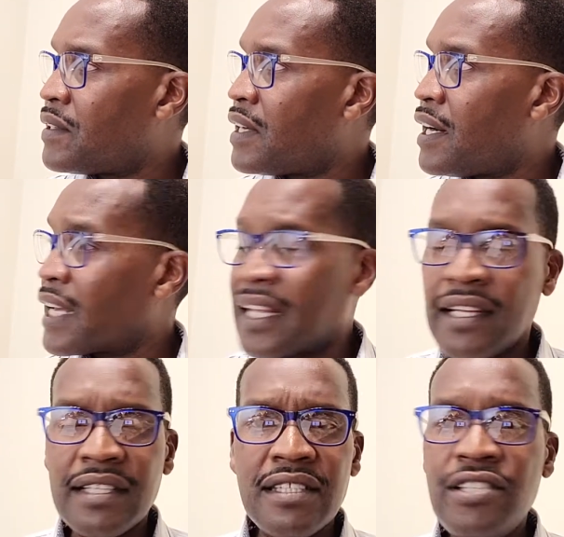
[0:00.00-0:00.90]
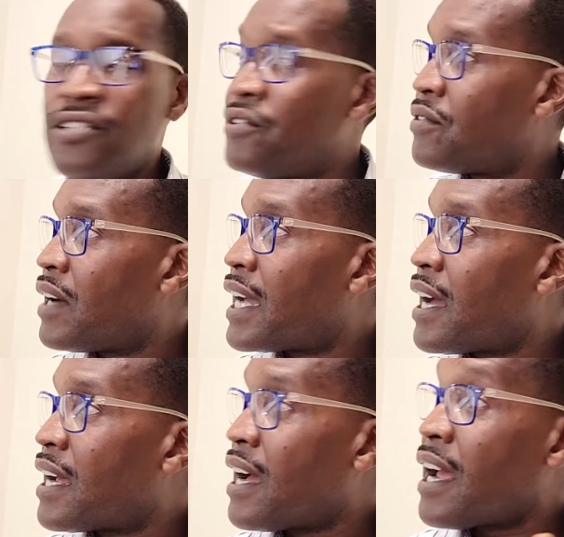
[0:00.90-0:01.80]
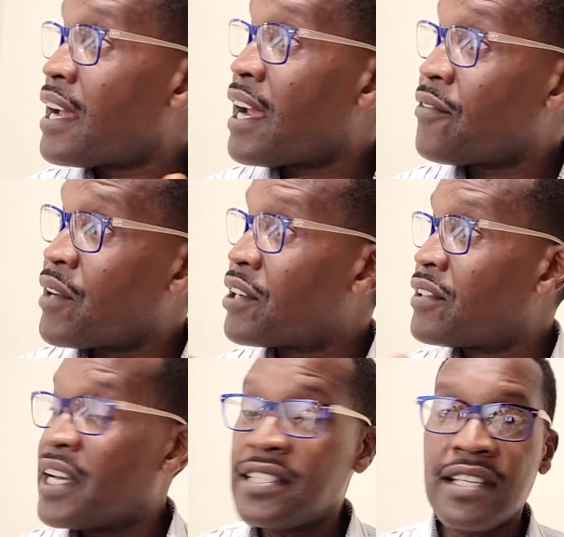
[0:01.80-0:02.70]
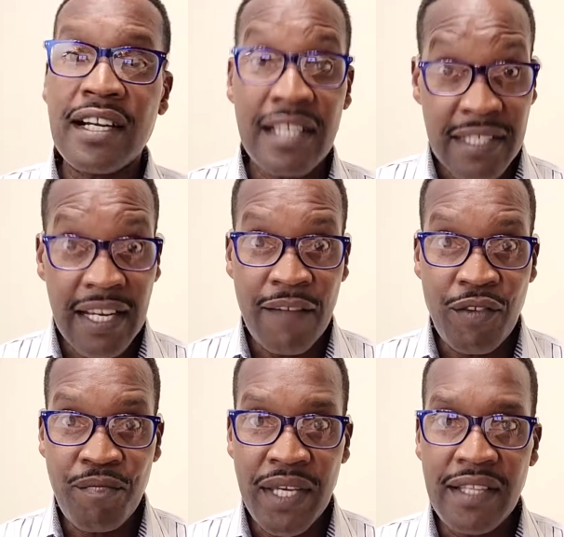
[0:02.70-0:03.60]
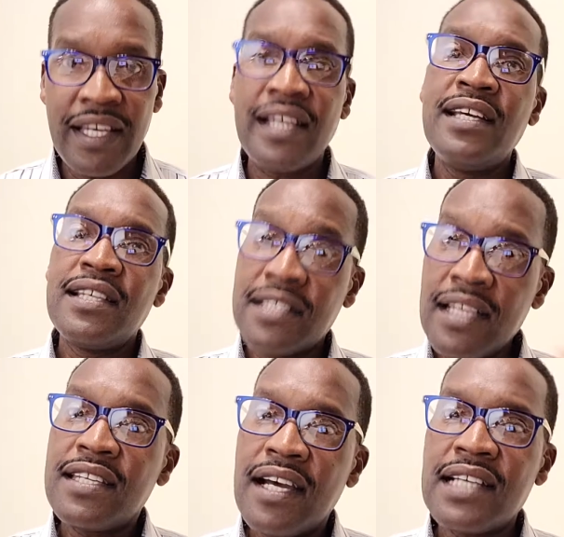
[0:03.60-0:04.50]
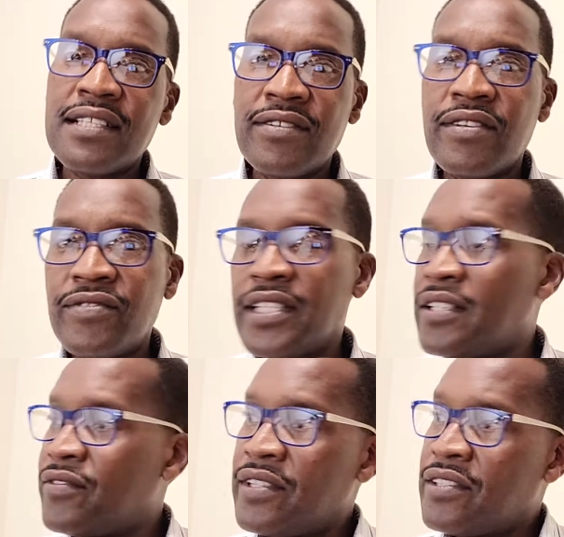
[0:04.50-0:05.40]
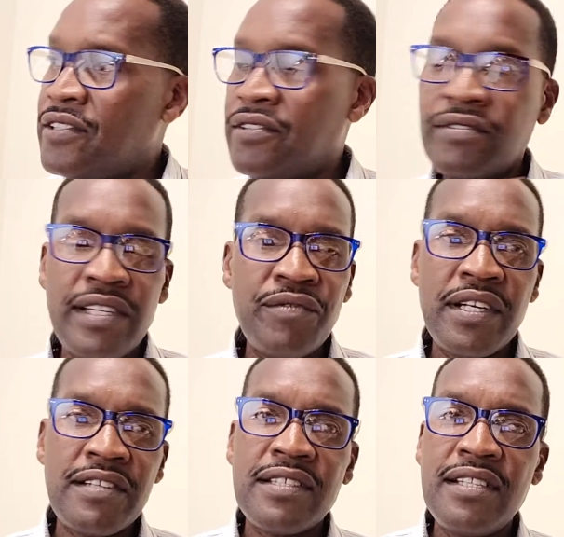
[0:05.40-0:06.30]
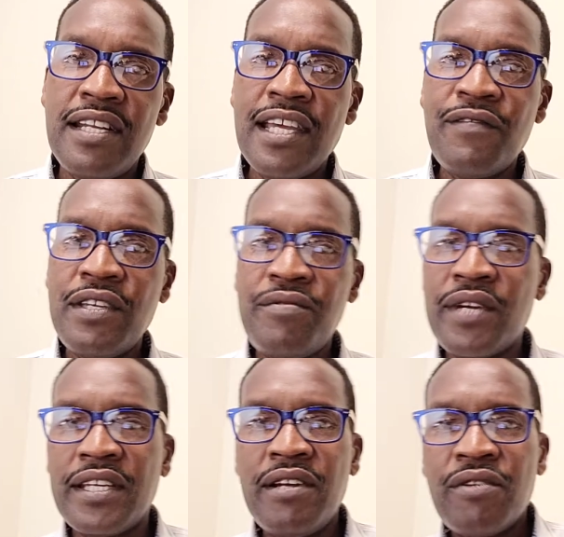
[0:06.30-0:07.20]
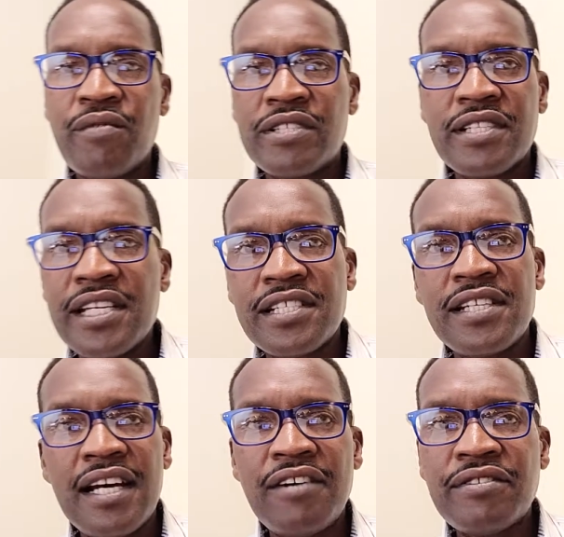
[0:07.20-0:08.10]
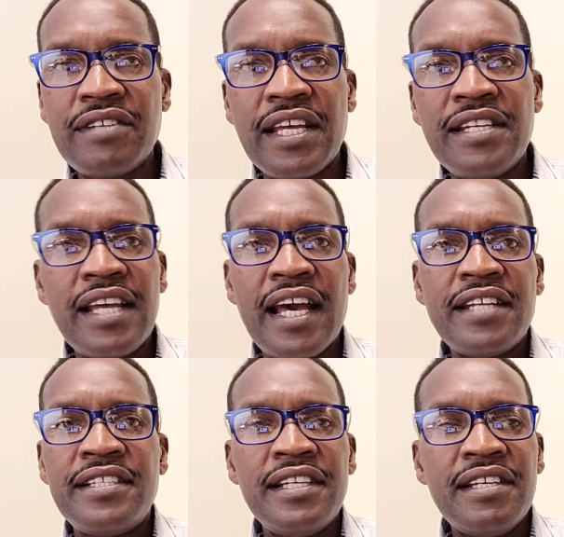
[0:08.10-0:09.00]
I recognize the art." I said, "Have you been there?" He said, "Yeah, when I was in the Navy, we were stationed out and had,